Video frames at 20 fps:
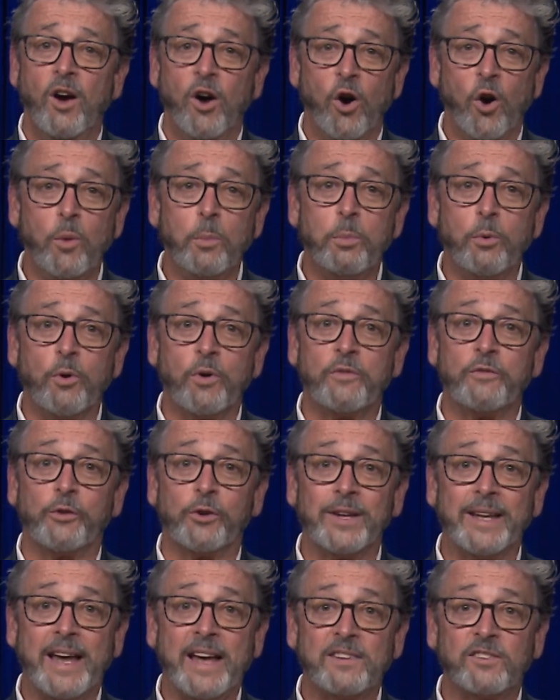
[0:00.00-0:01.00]
home port for
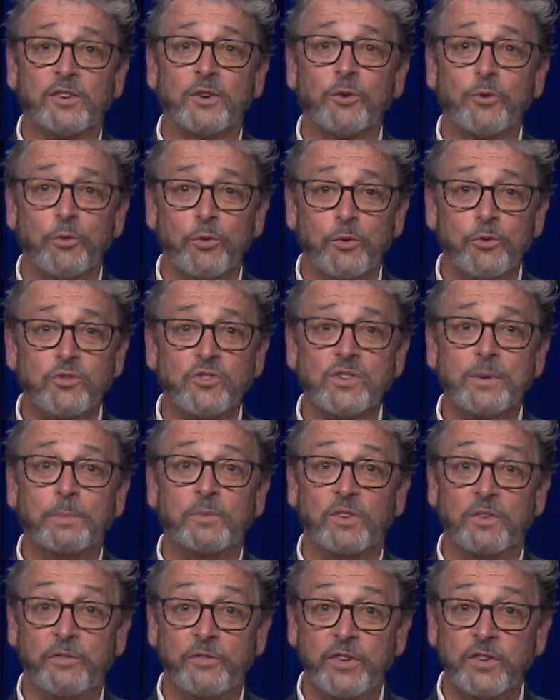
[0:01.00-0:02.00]
Alaskan cruise
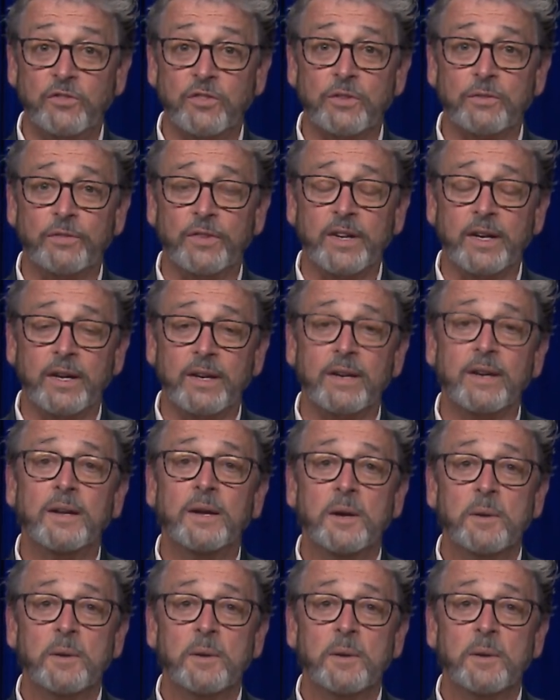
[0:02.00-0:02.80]
ships and fishing fleet,